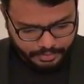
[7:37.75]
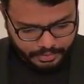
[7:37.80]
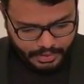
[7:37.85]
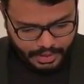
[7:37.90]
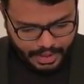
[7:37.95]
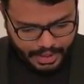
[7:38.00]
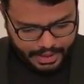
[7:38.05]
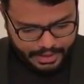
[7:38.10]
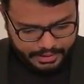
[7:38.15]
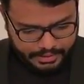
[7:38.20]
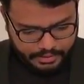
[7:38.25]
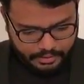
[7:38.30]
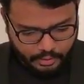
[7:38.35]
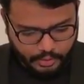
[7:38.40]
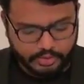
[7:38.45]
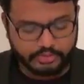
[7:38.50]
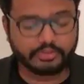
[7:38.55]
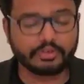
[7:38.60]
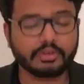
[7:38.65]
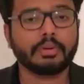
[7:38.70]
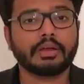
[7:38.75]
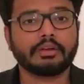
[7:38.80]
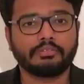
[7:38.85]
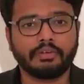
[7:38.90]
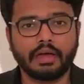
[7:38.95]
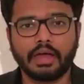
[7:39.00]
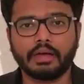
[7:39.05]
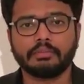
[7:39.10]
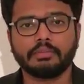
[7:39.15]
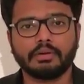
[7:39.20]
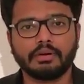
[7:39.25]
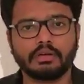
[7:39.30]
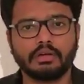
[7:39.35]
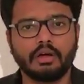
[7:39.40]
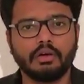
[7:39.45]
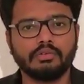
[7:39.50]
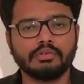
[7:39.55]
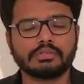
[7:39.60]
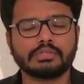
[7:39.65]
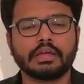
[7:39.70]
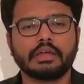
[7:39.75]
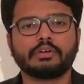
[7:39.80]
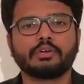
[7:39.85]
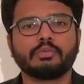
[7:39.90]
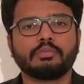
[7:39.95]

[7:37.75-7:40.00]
and to estimate viable counts and to